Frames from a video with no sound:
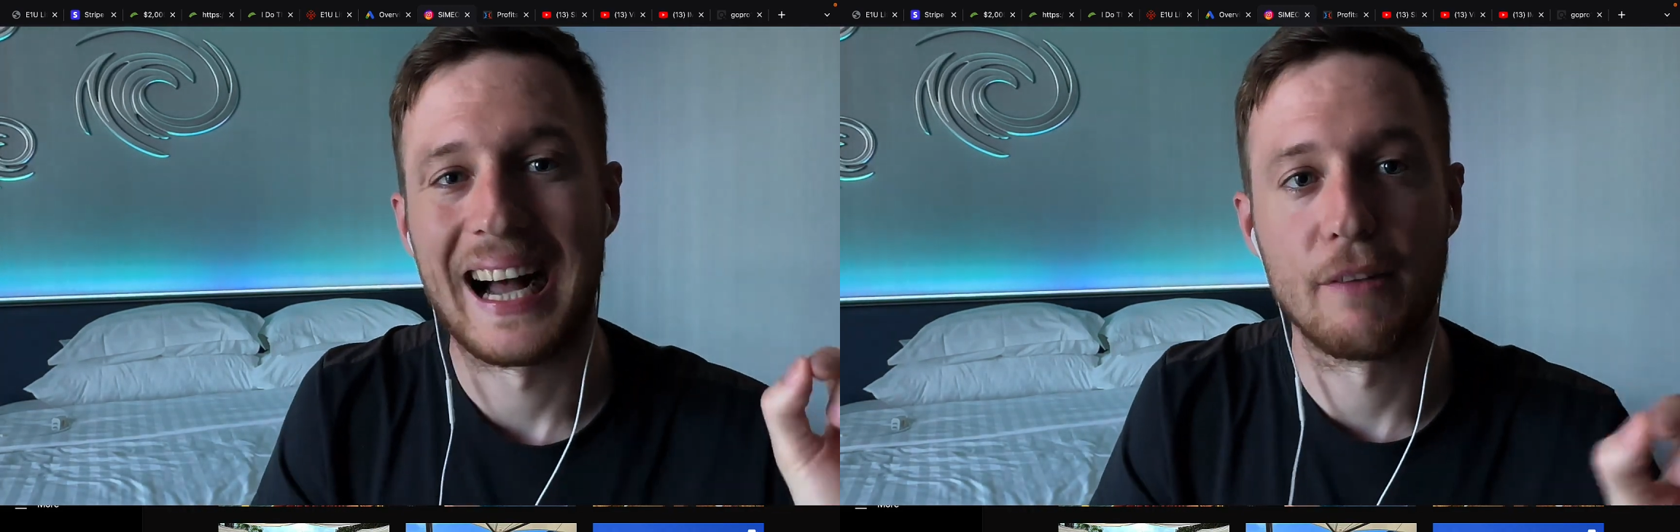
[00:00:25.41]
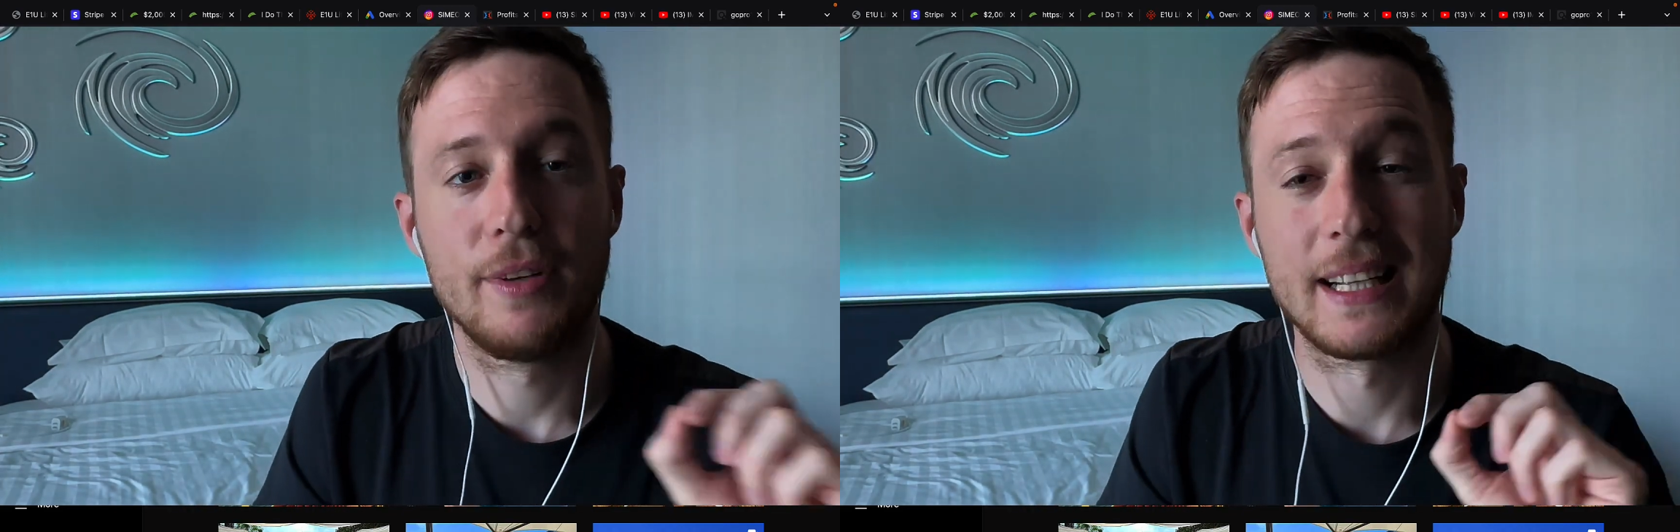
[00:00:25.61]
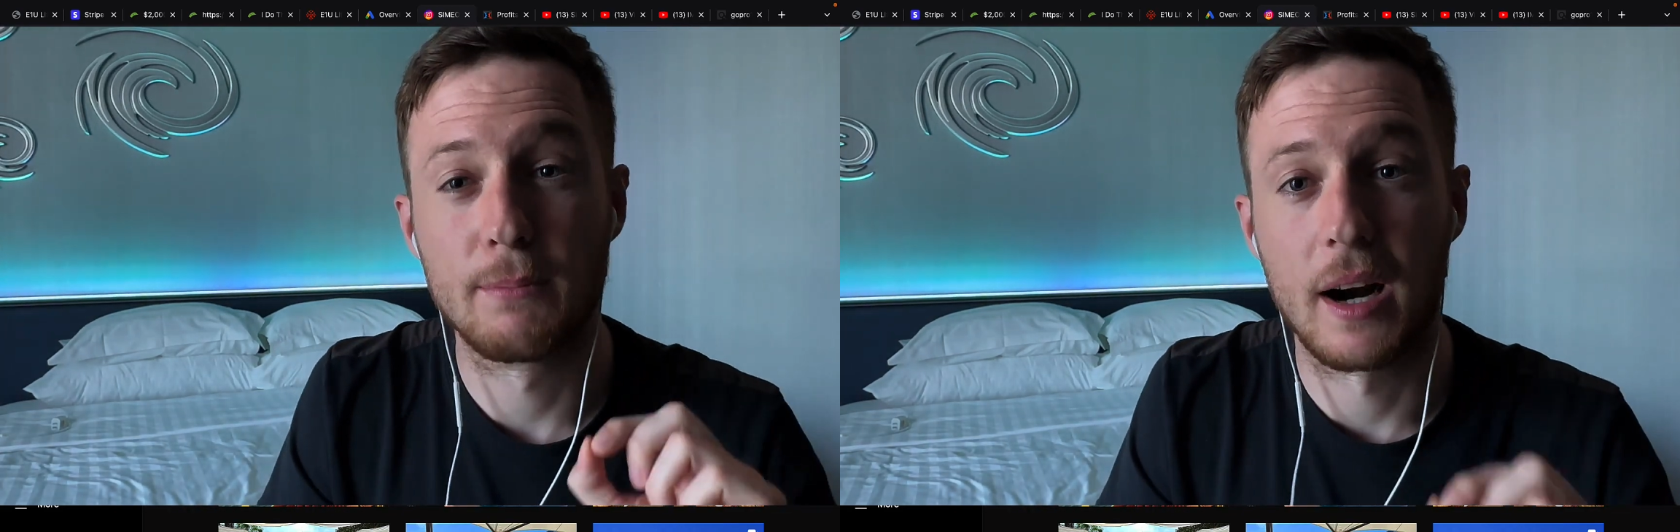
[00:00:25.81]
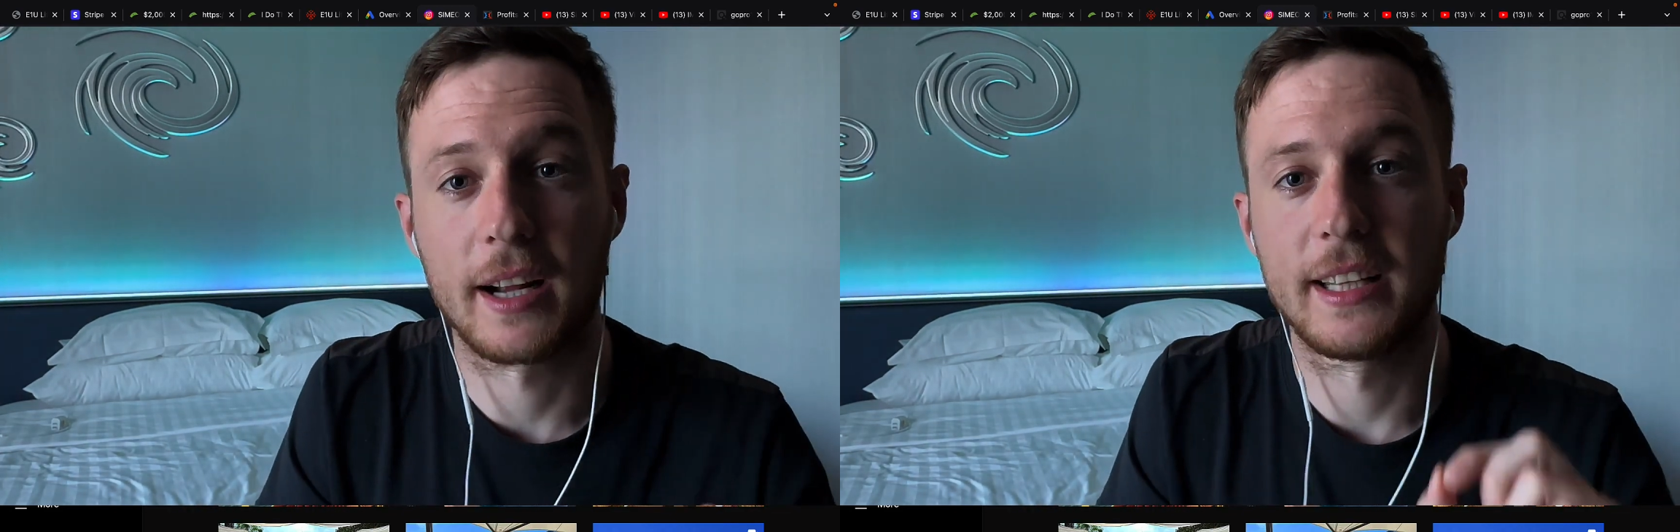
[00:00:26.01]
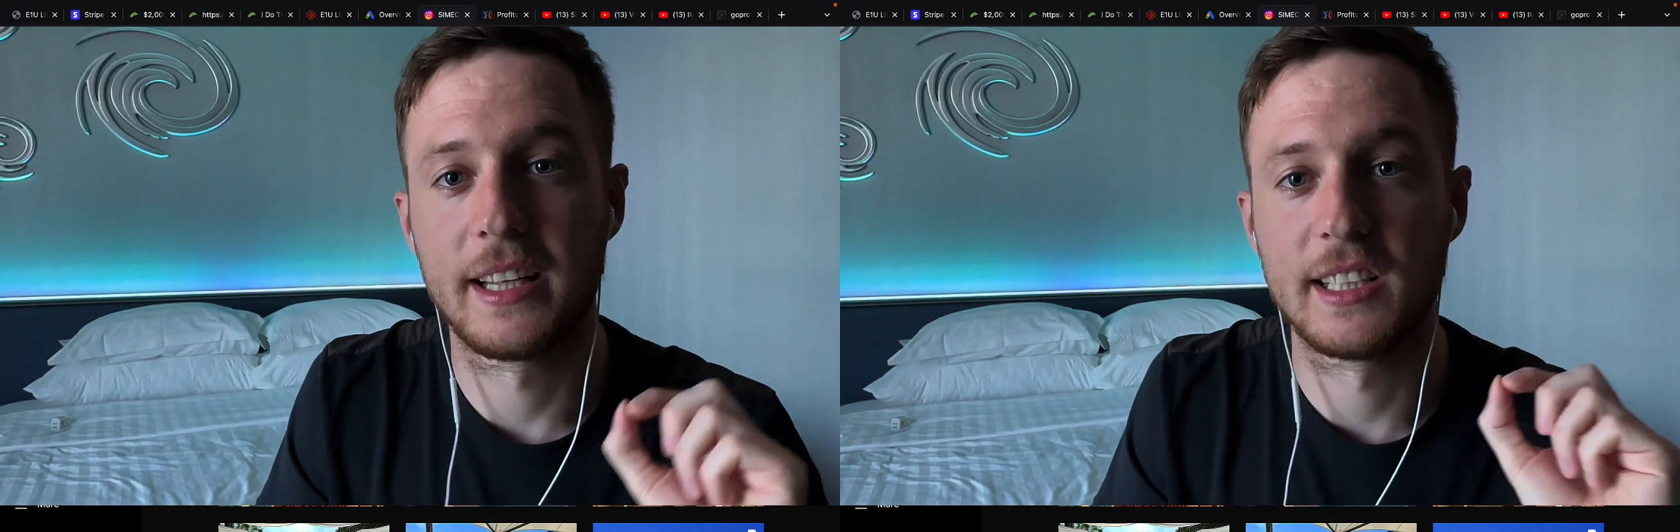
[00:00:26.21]
affiliate
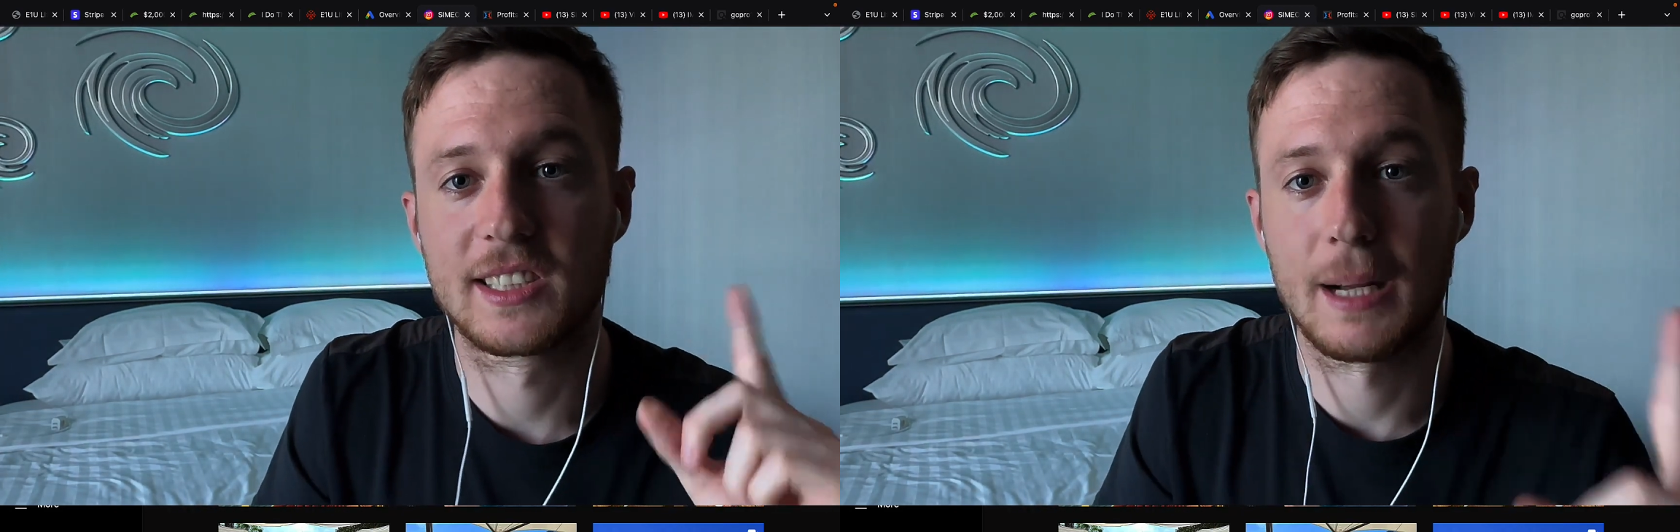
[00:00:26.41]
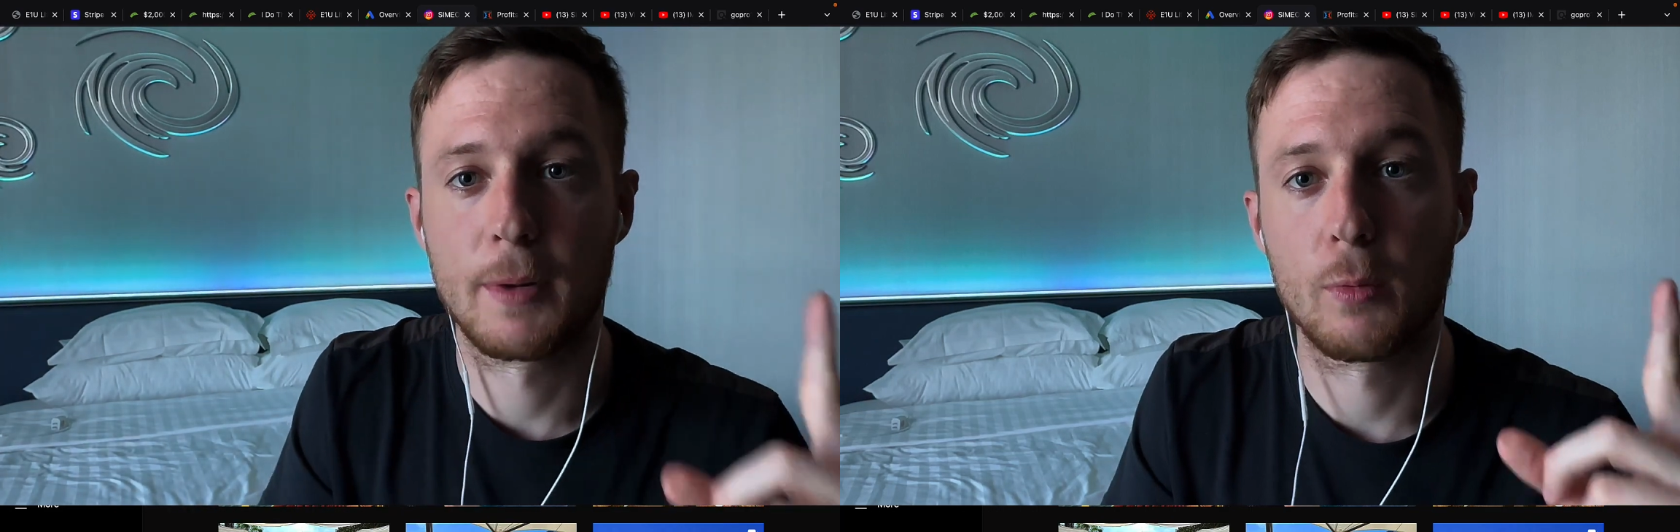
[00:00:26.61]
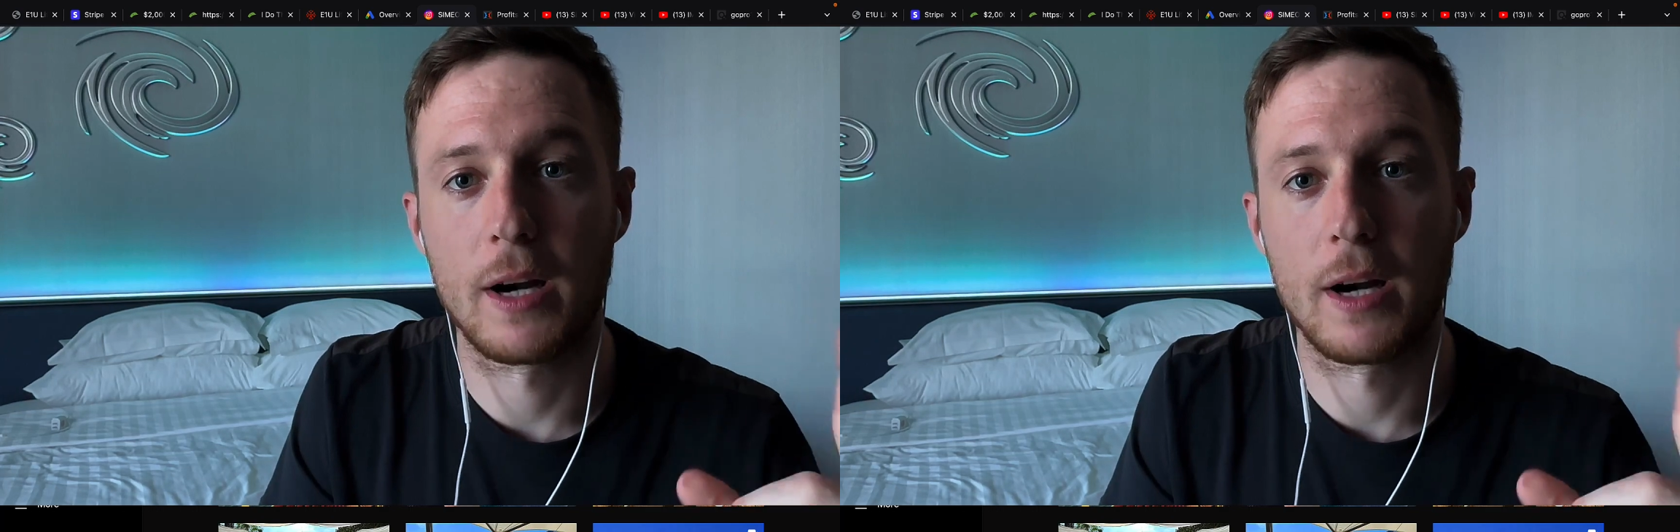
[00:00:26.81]
marketing is number